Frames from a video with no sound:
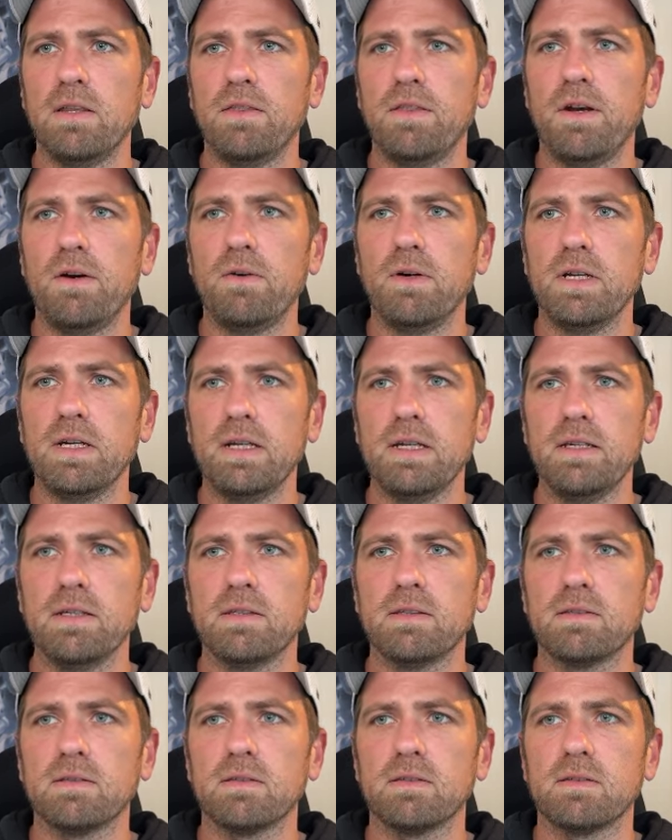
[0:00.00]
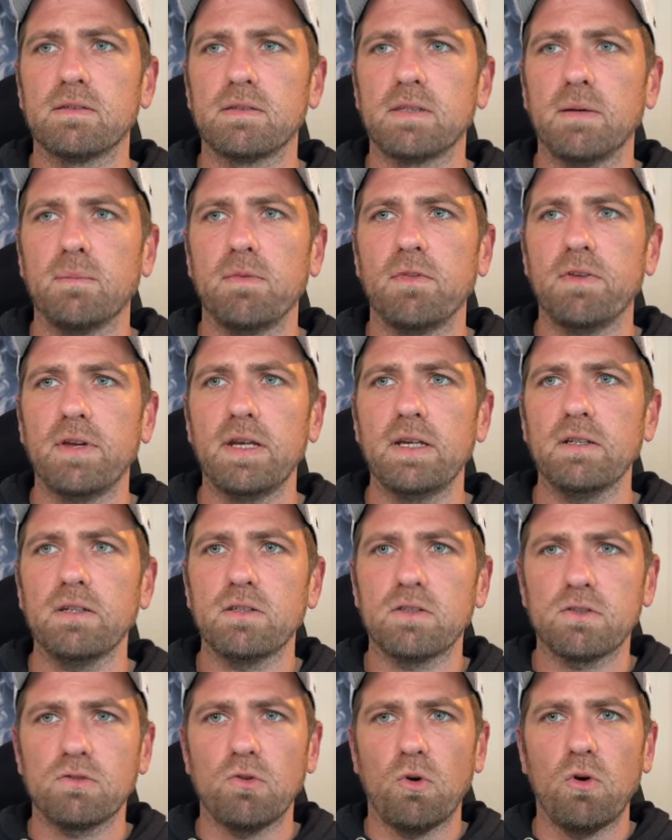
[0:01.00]
there is something
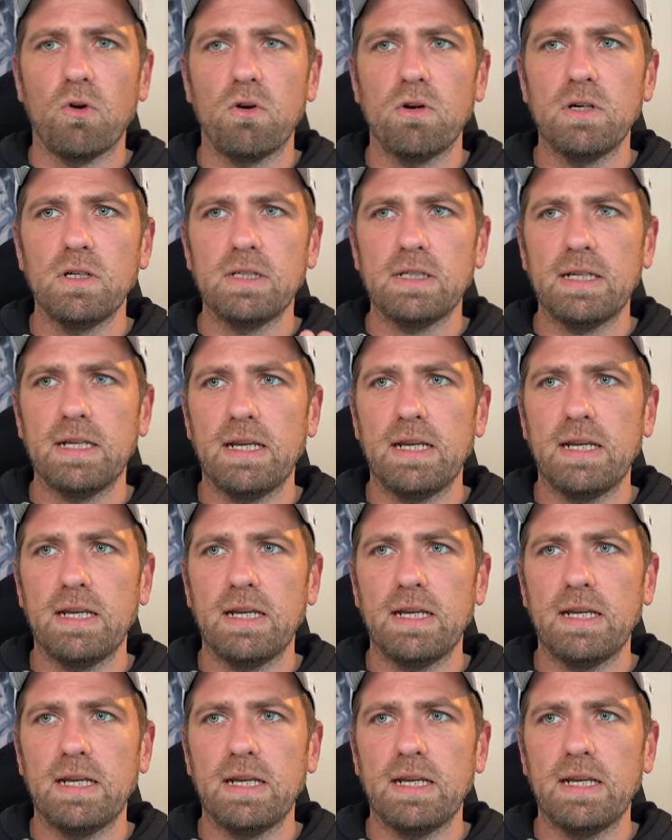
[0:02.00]
stored